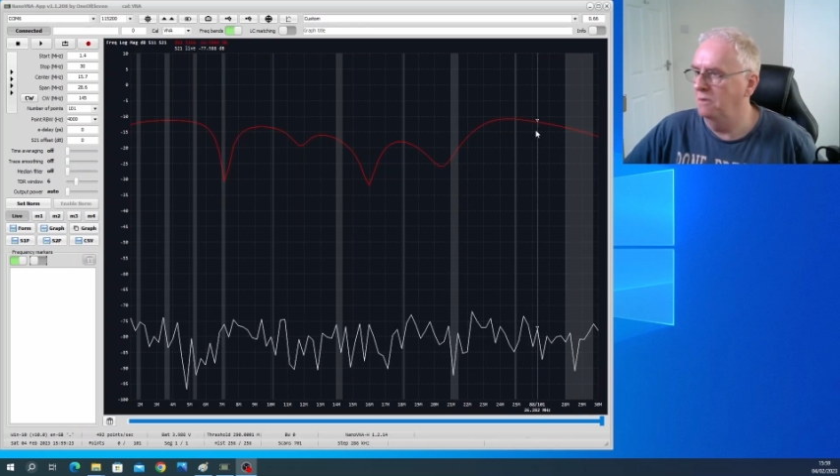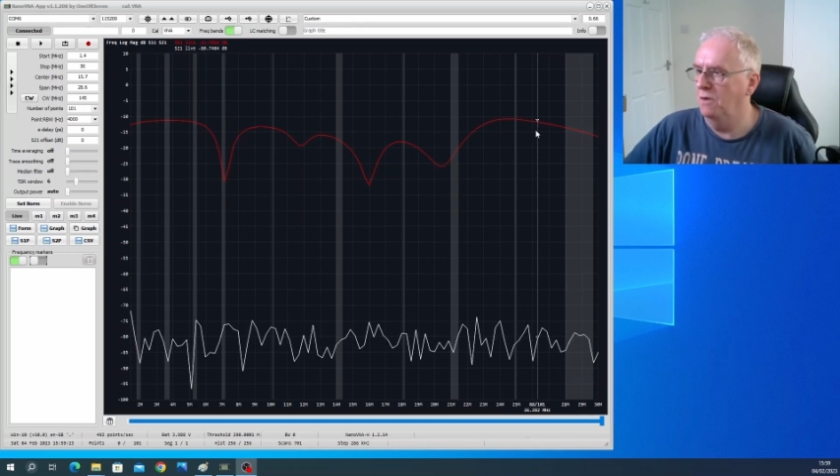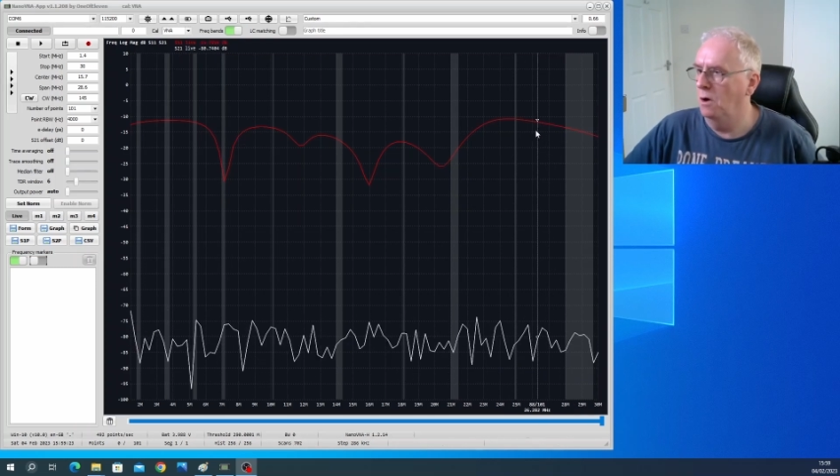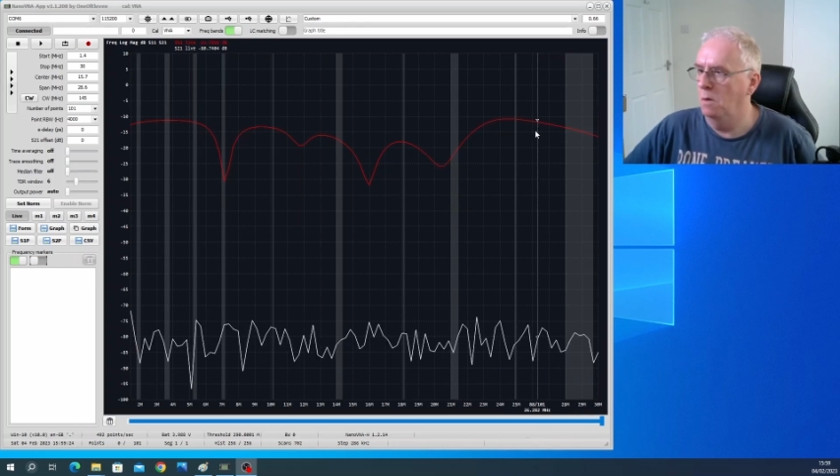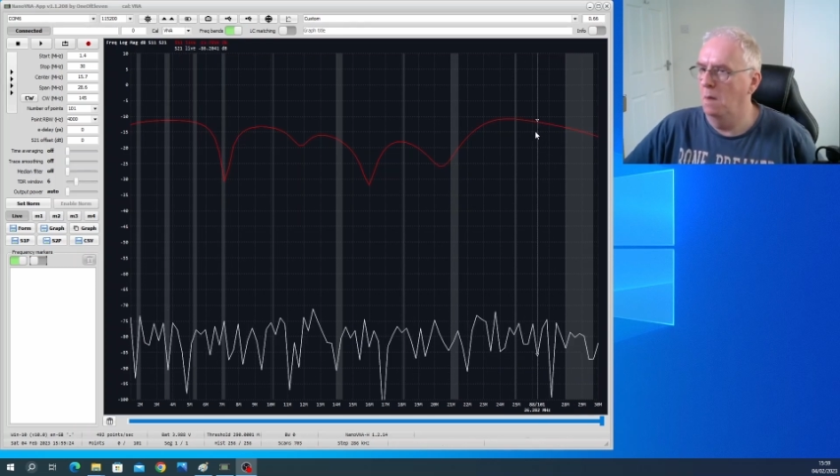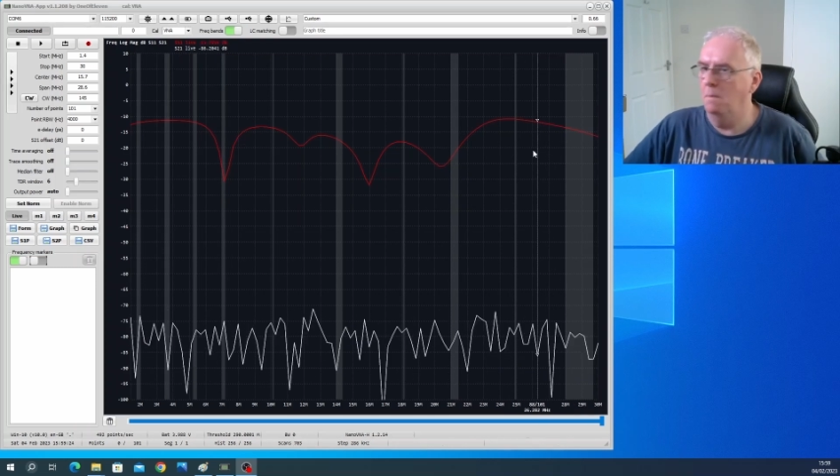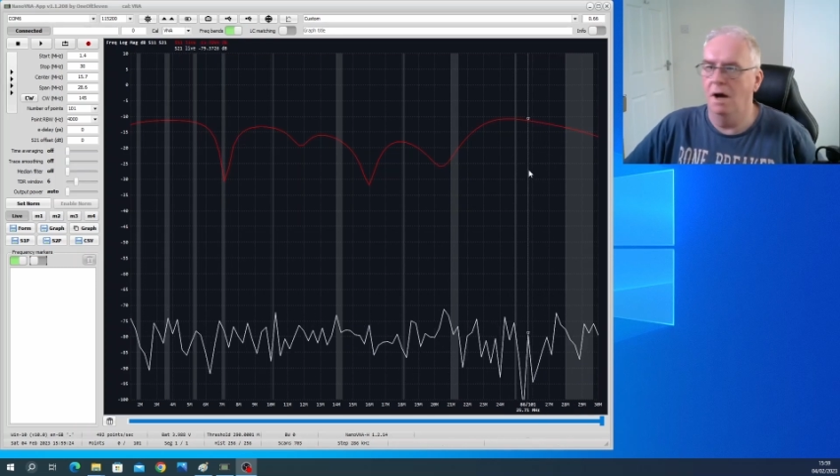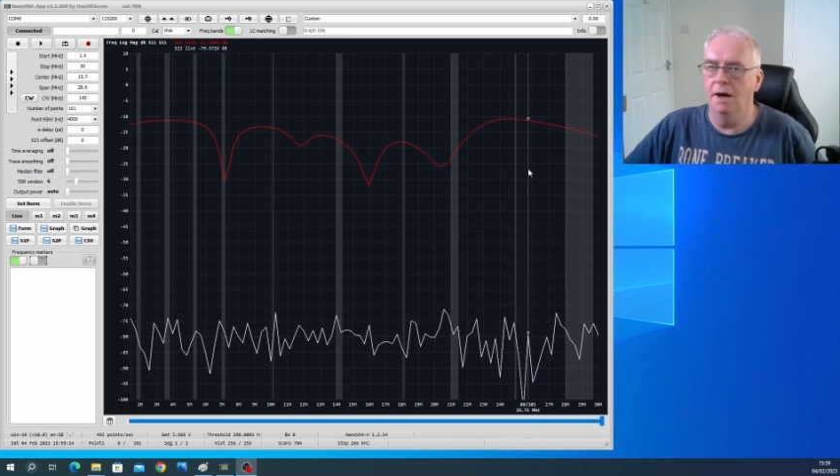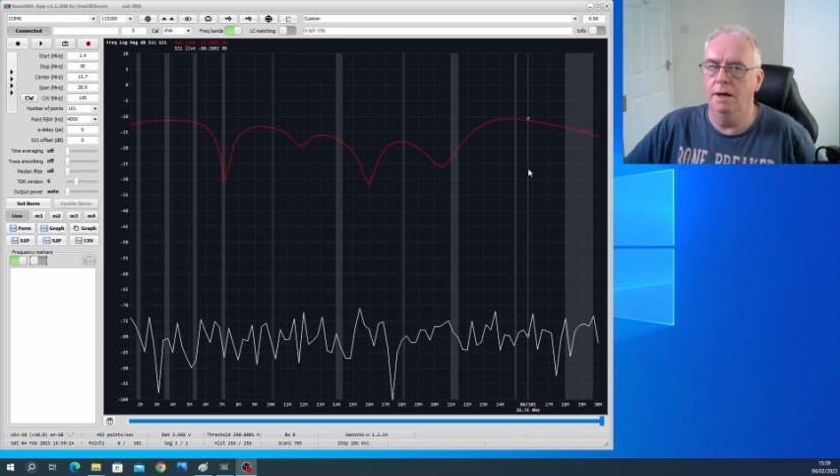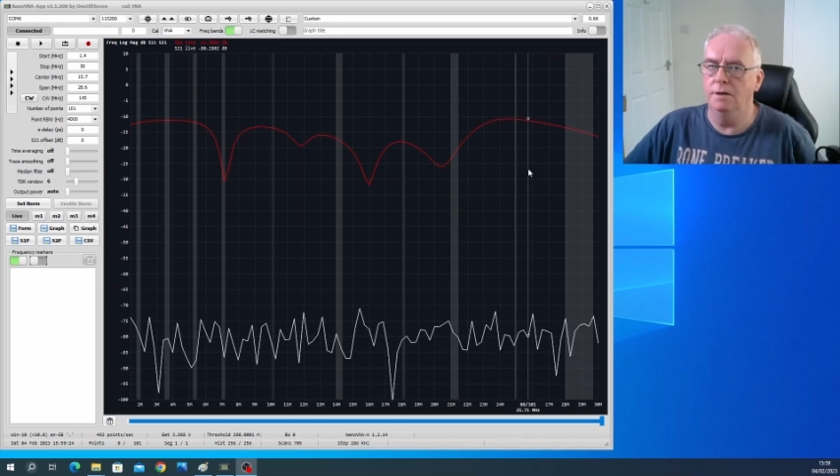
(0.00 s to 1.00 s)
perform on
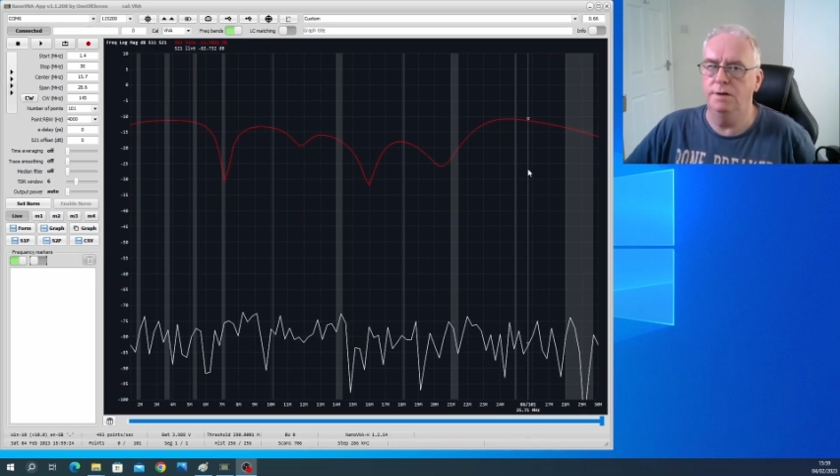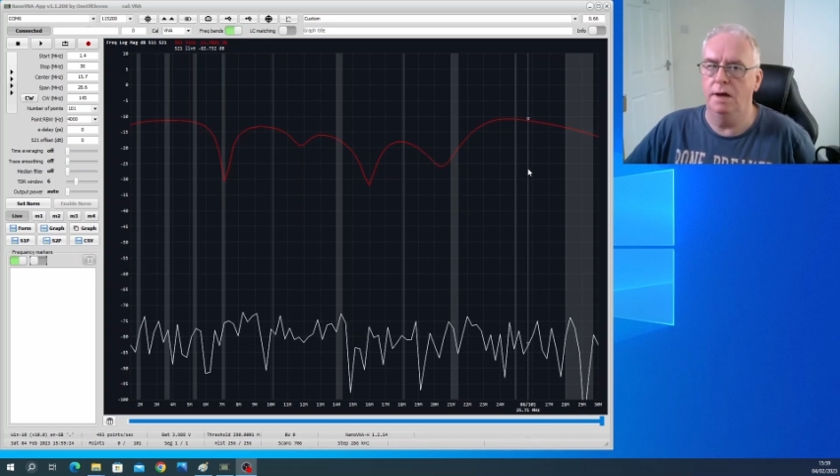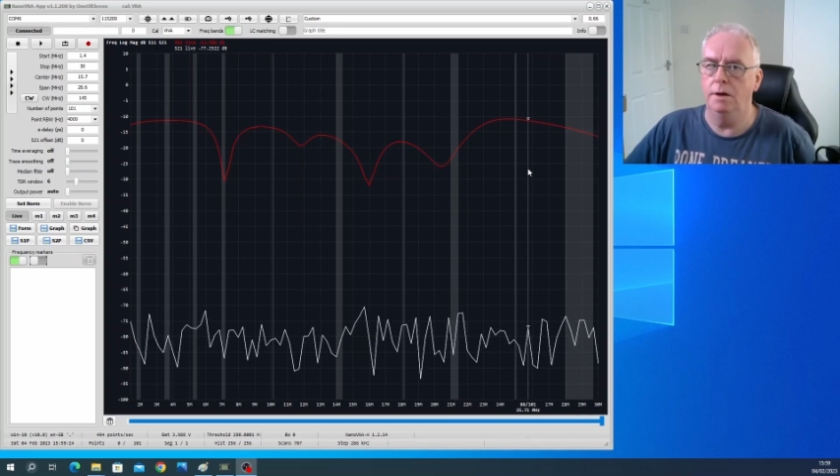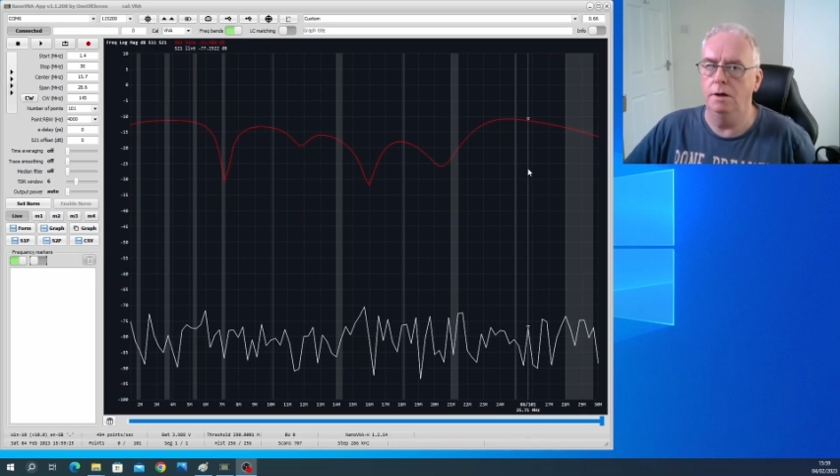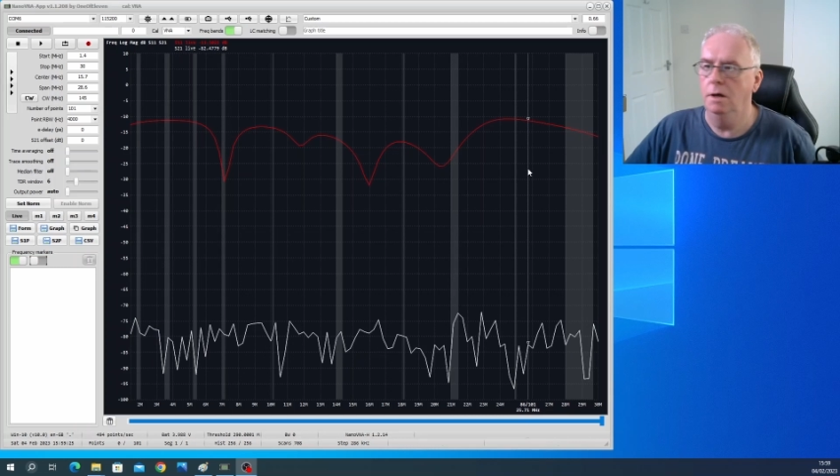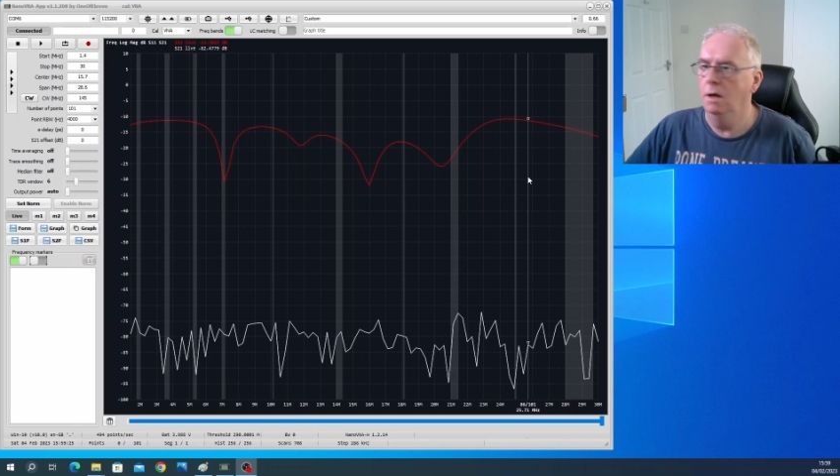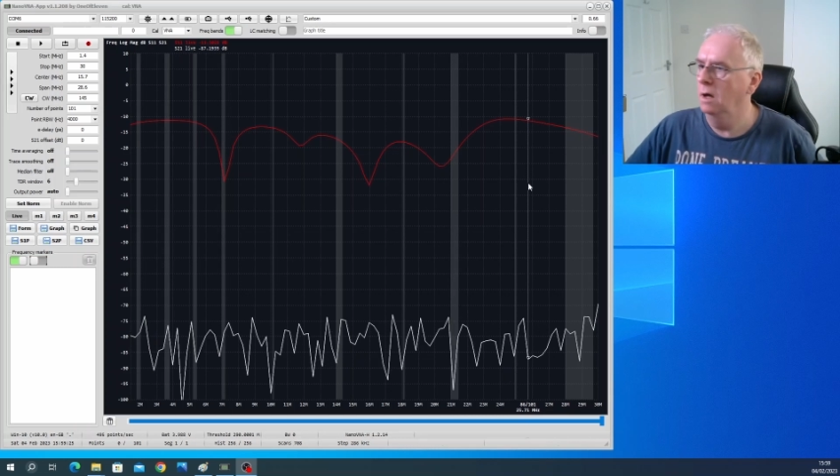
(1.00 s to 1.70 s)
my antenna.